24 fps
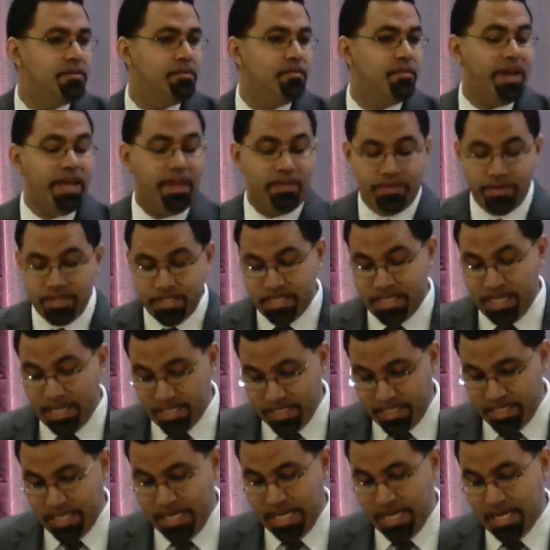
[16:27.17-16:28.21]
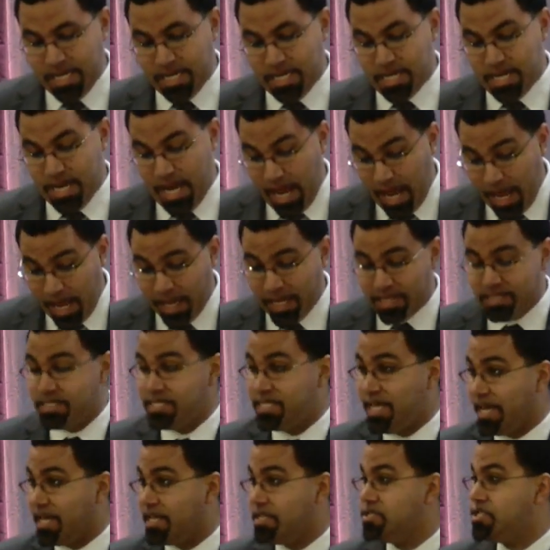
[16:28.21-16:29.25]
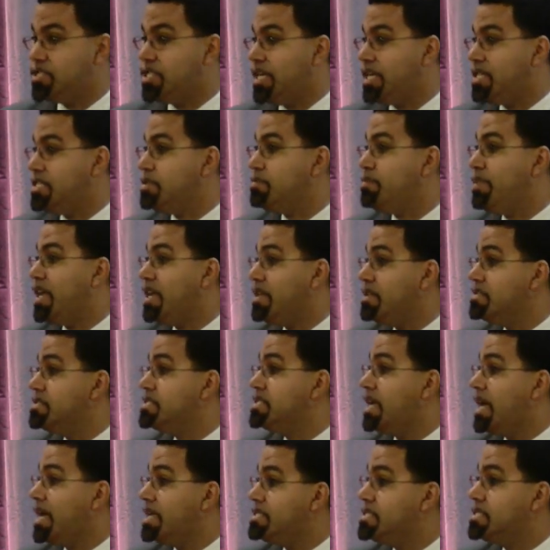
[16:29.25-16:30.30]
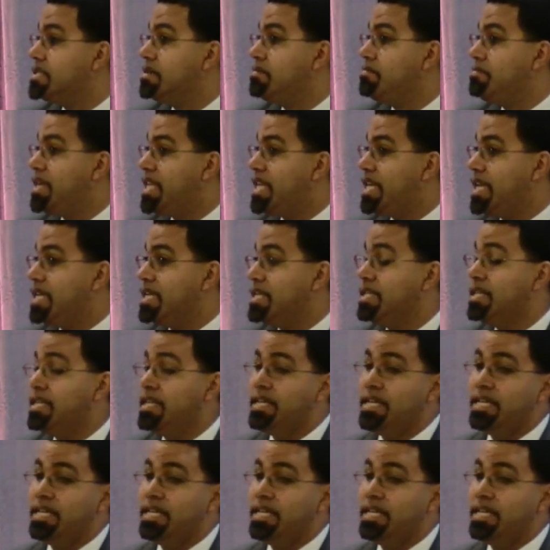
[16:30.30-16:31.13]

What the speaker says: with 69 Second Chance Pell sites committing